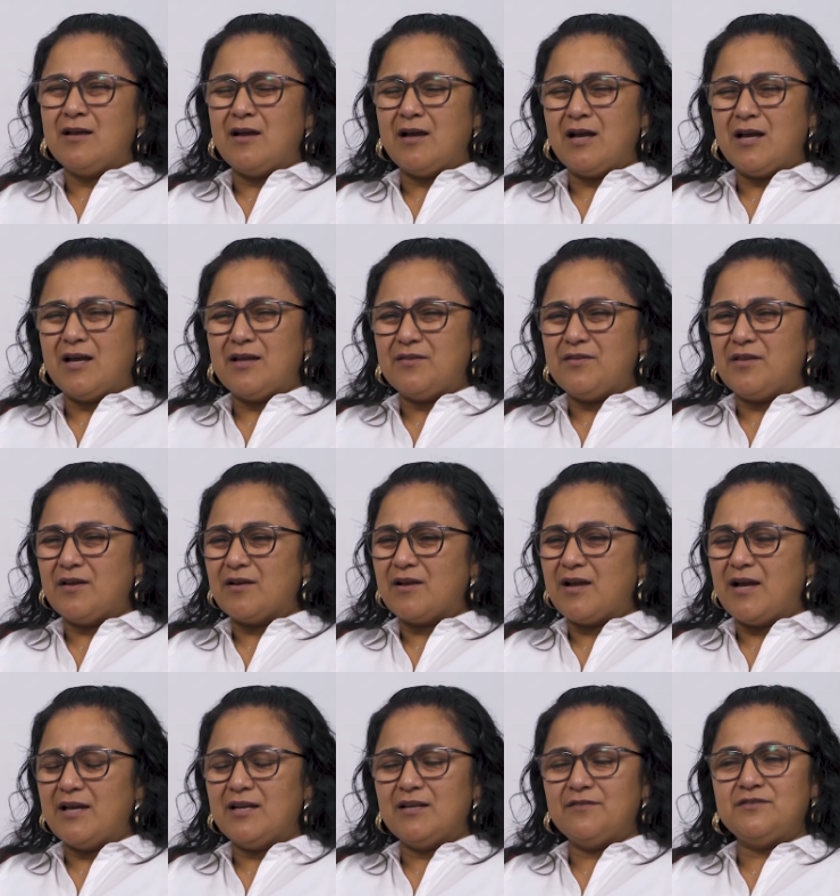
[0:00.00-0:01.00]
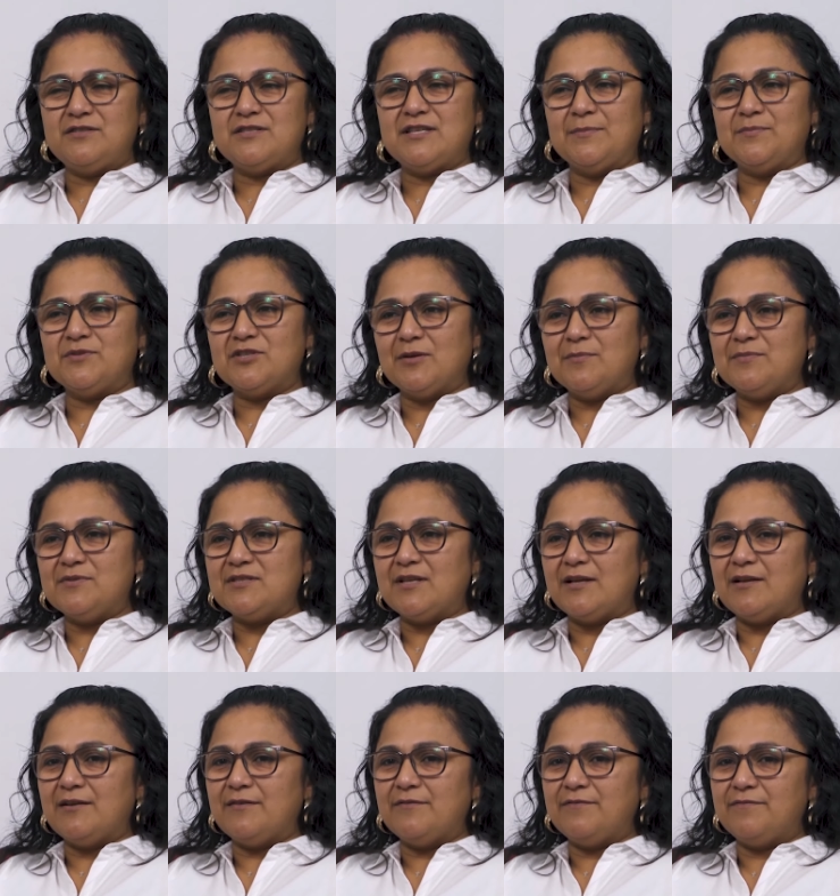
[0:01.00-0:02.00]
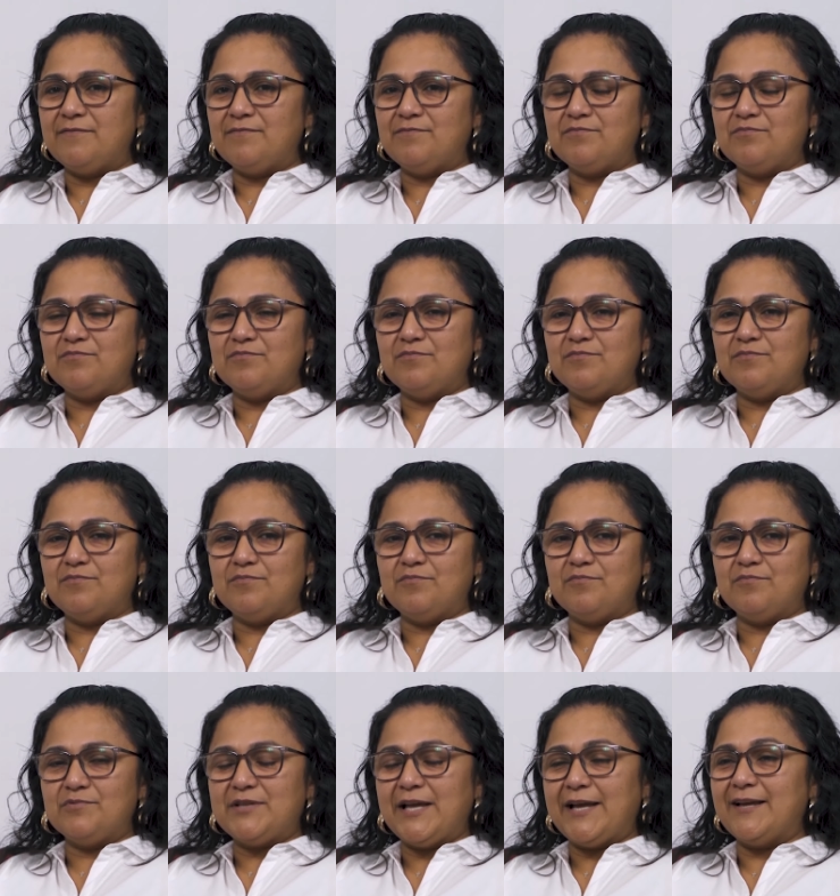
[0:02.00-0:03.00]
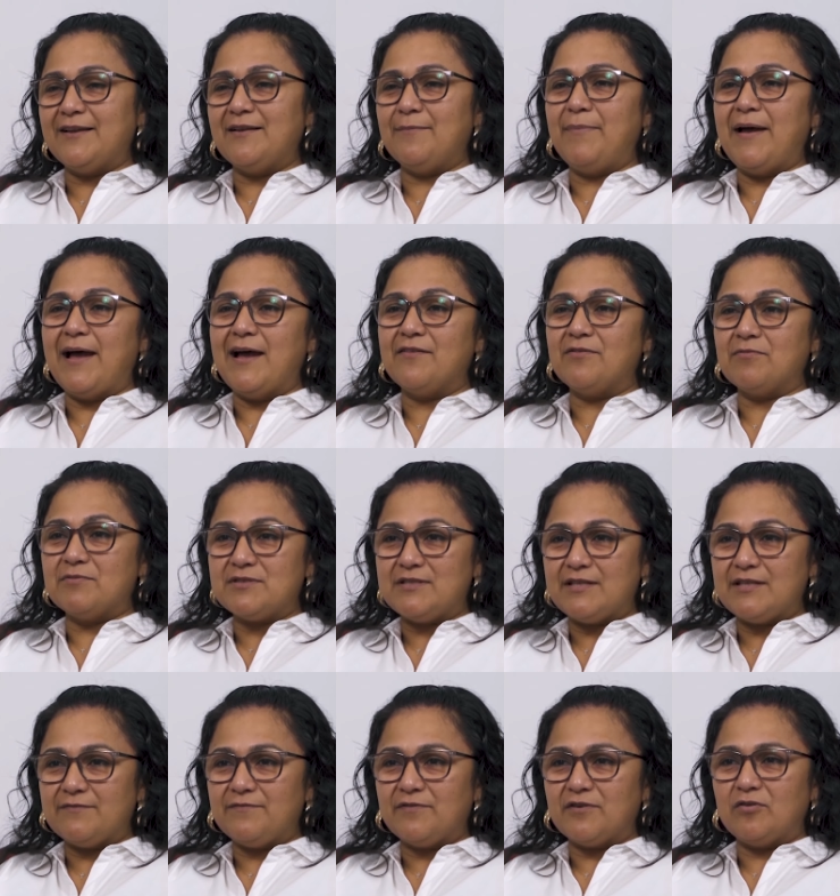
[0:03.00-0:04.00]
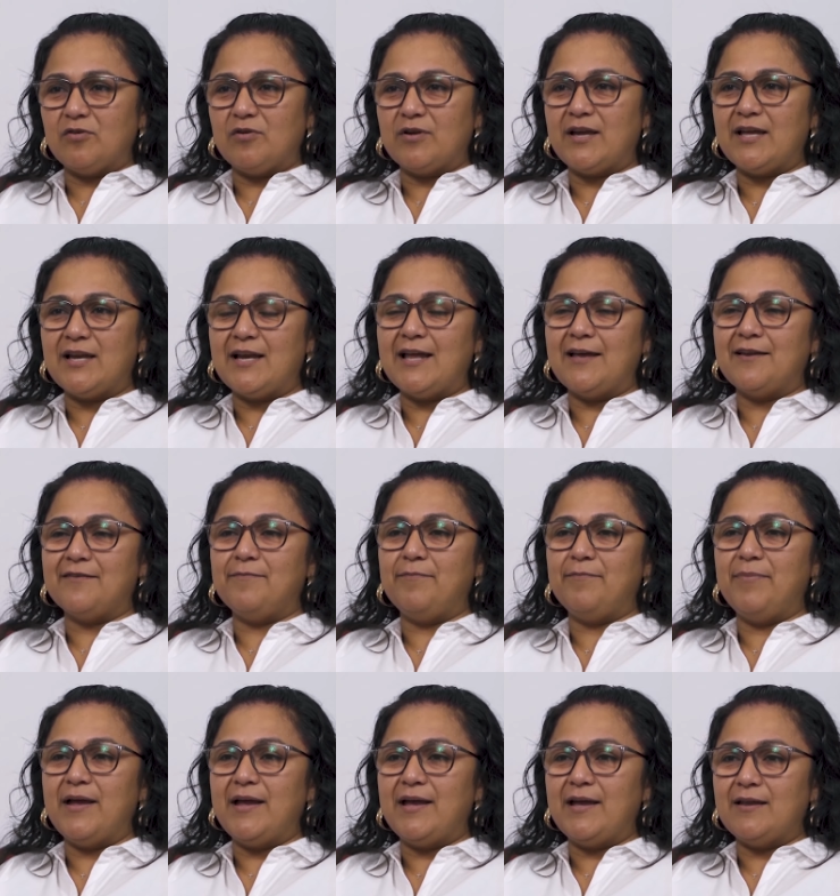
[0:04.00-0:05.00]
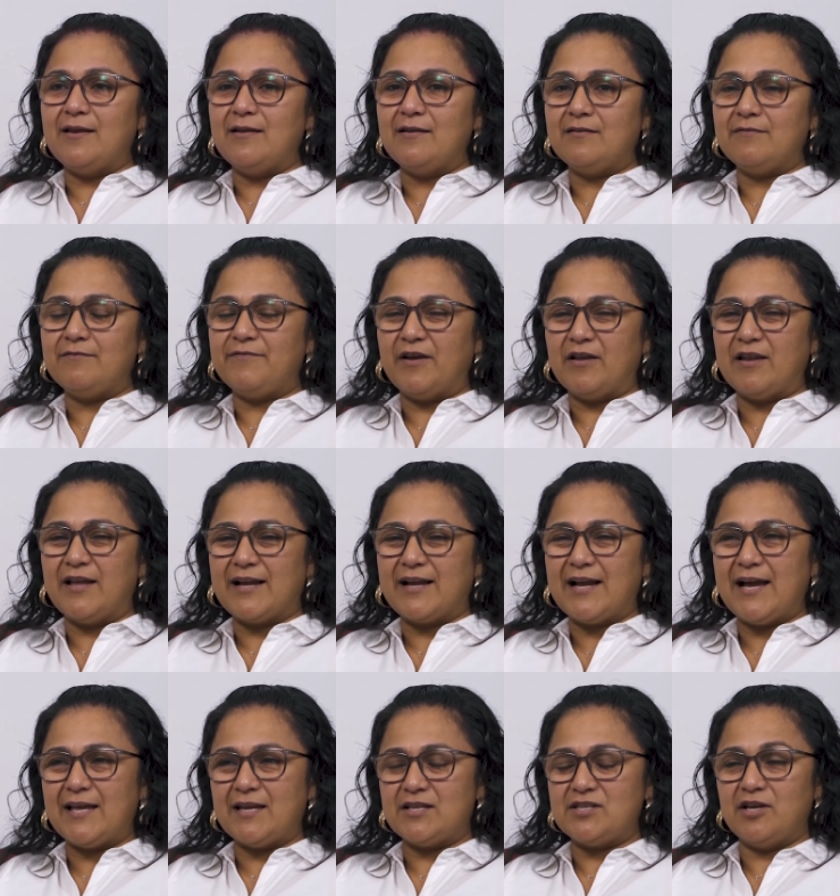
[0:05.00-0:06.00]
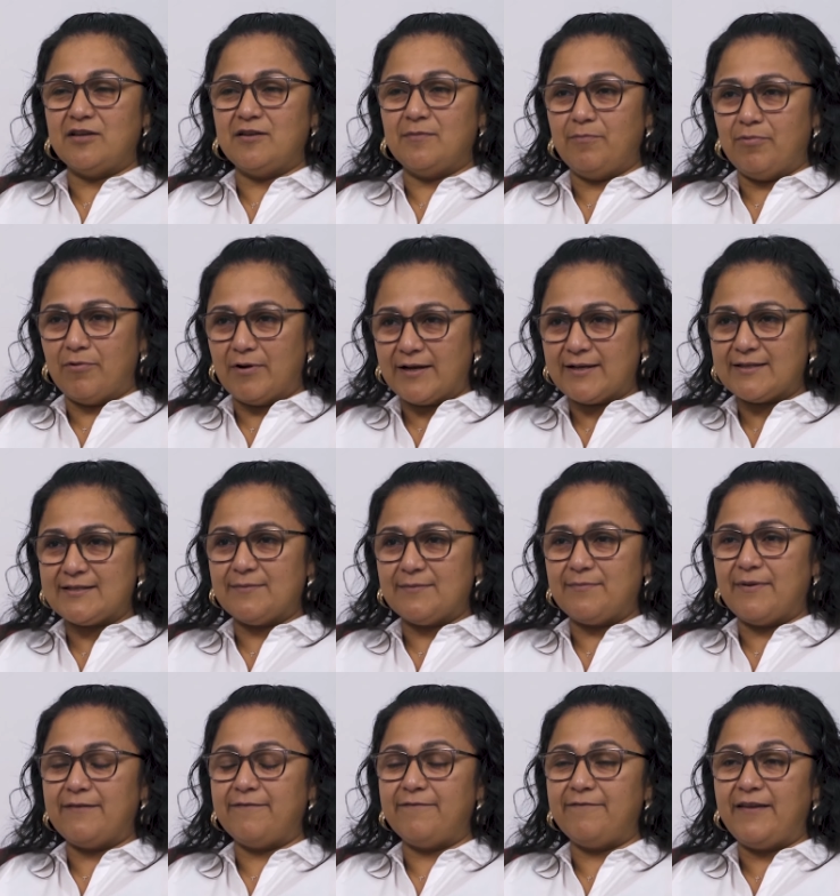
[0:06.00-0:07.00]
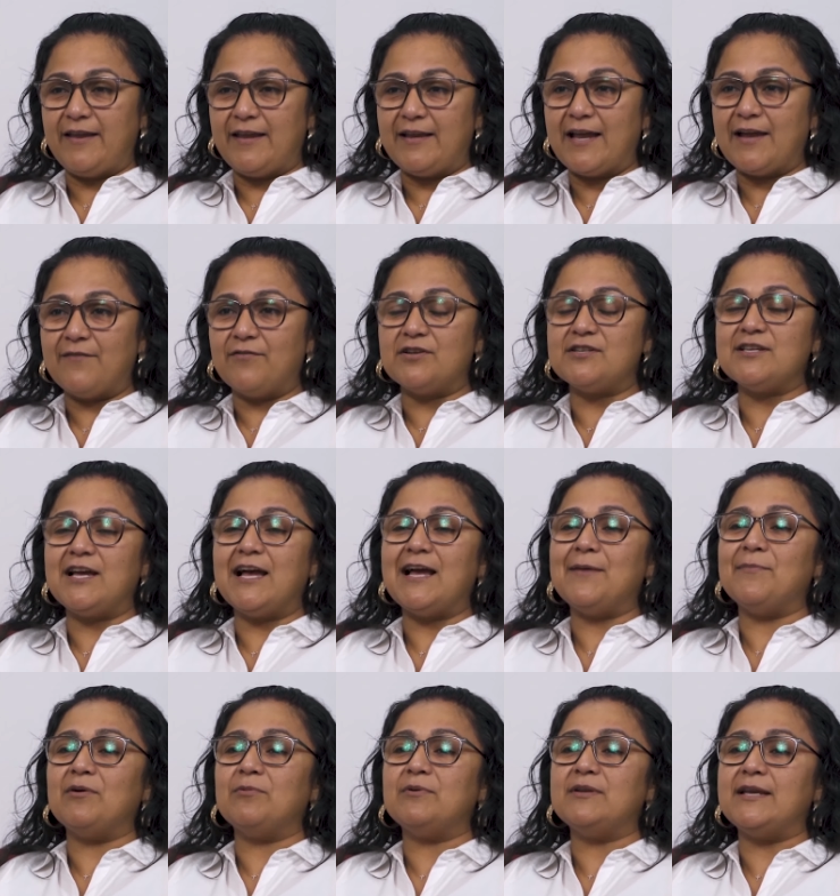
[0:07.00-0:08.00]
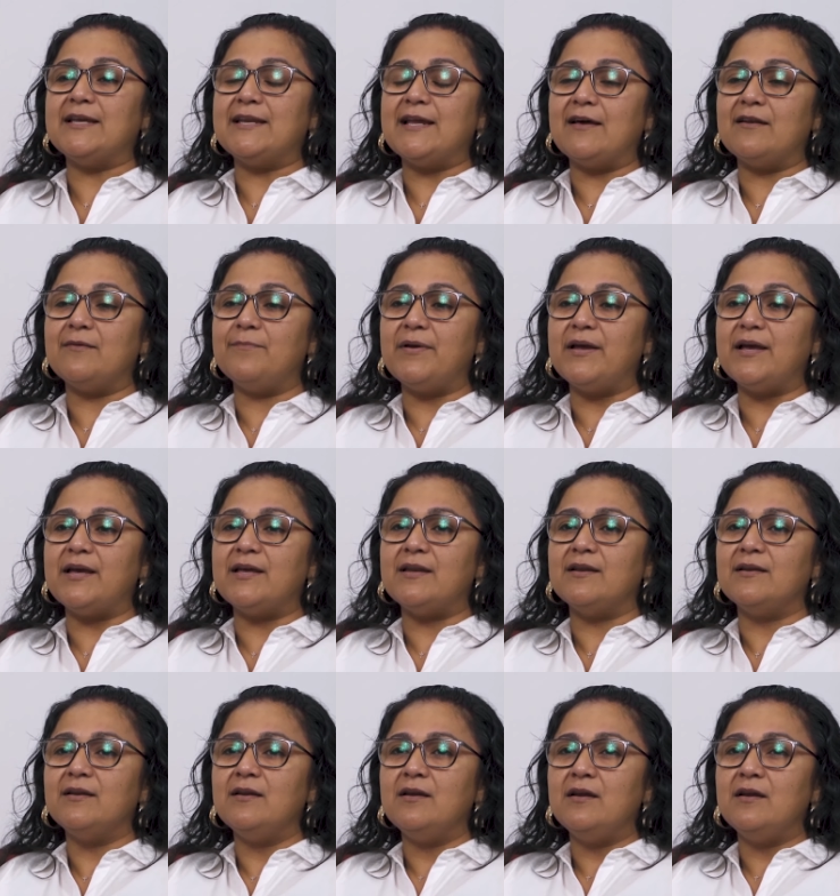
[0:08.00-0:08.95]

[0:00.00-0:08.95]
Uh, the kind of symptoms of taking a bath was difficult, getting out of bed, felt like I had a ton of bricks at my feet every time I would get out of bed.